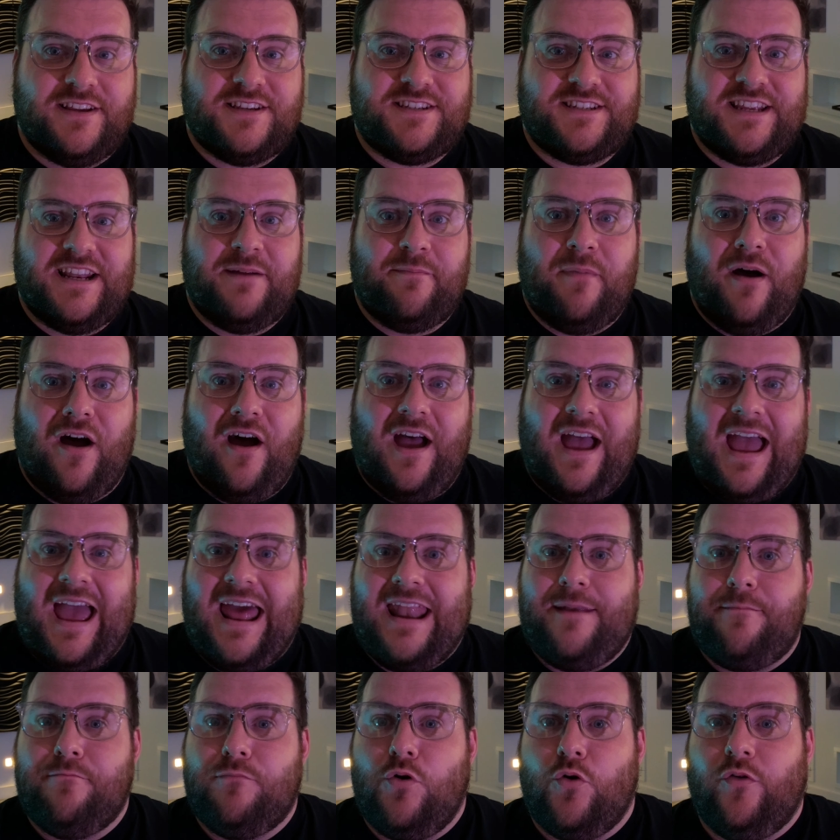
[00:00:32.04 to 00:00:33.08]
cinema
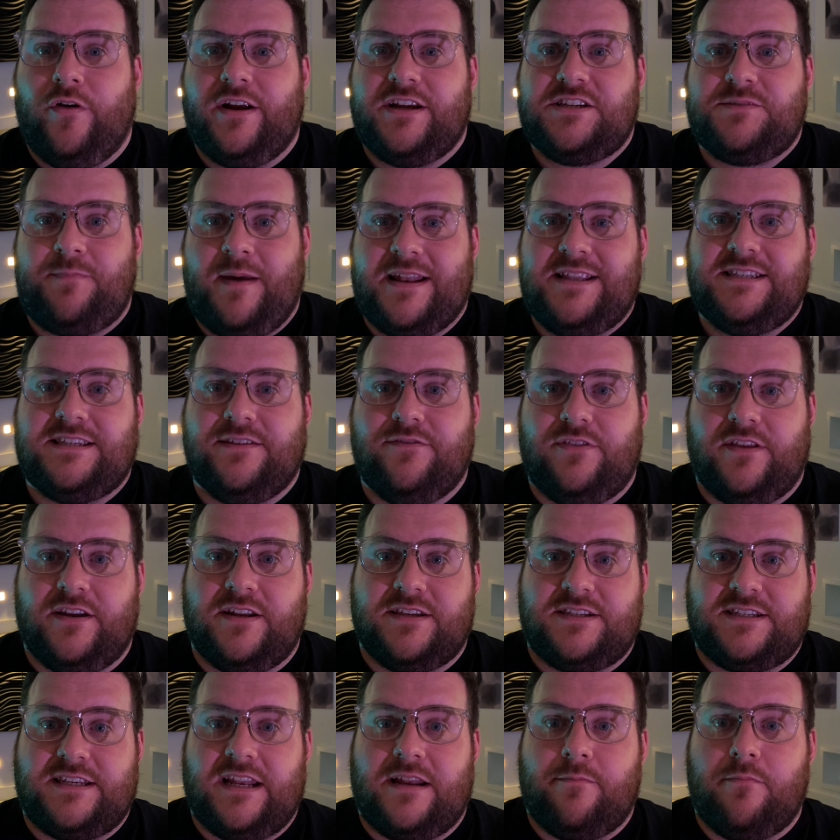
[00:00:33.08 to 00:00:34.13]
and more expensive than
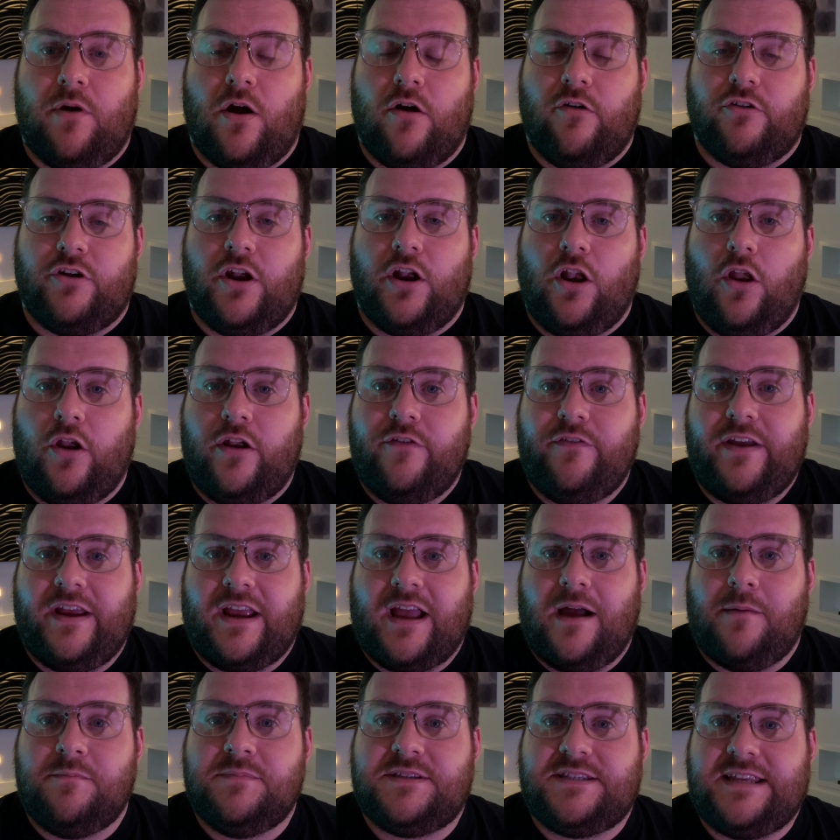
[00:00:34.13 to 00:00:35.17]
a cinema, and a lot of it
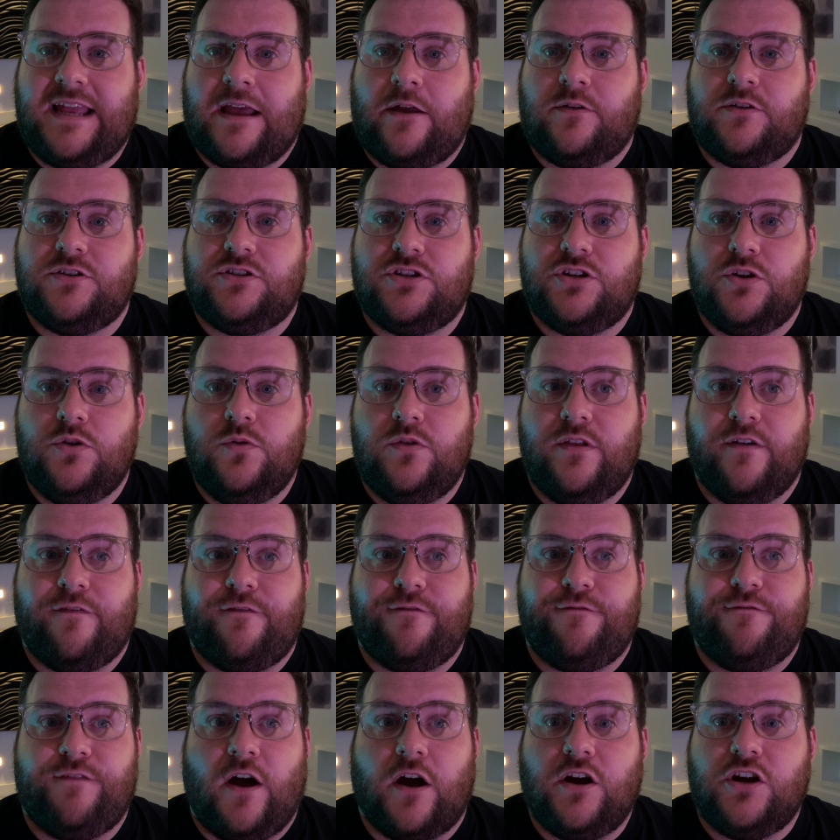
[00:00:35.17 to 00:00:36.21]
comes down to the
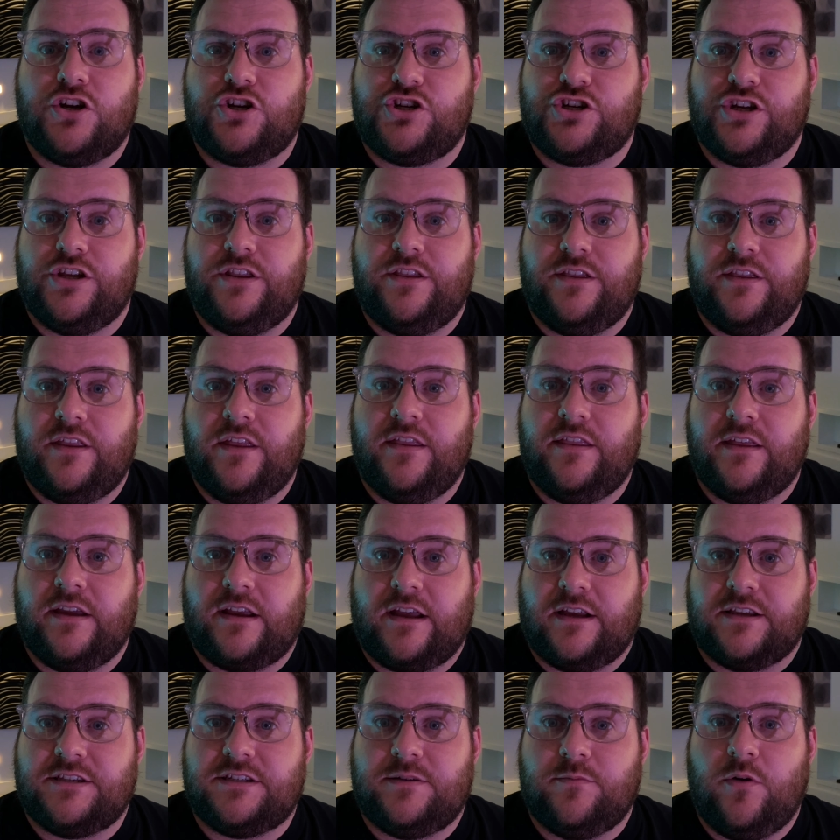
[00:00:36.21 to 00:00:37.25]
function that the
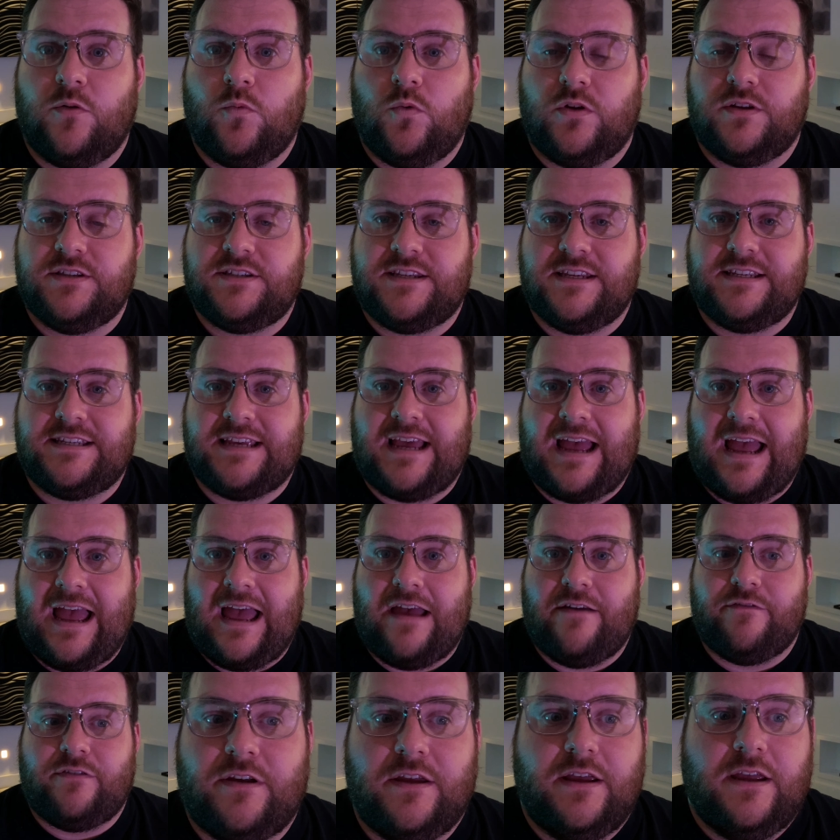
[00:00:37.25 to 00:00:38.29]
customer wants it to
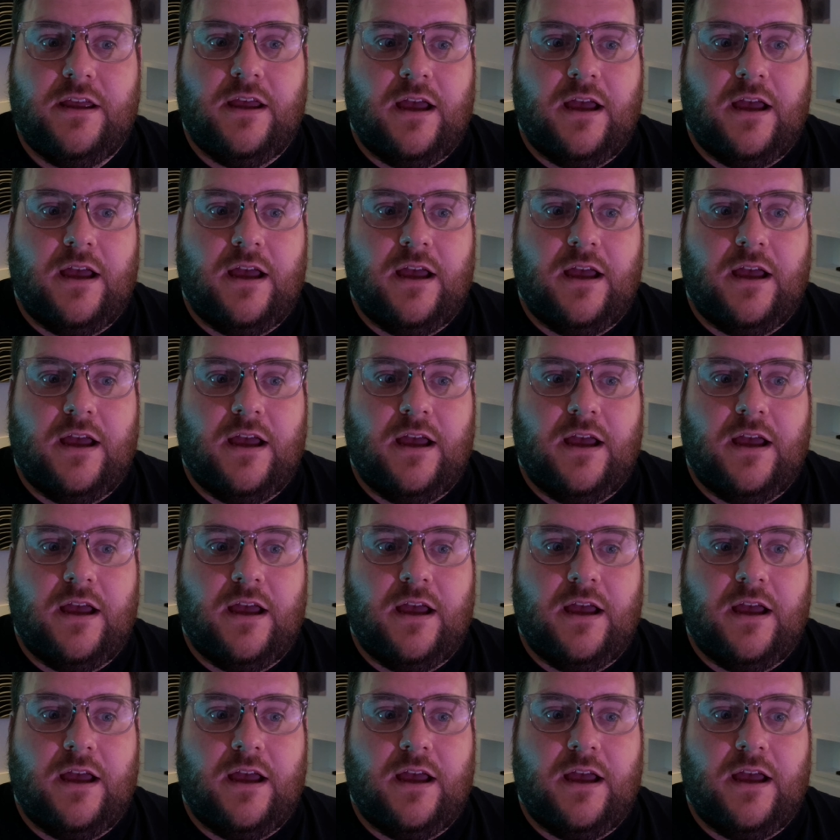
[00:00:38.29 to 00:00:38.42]
have.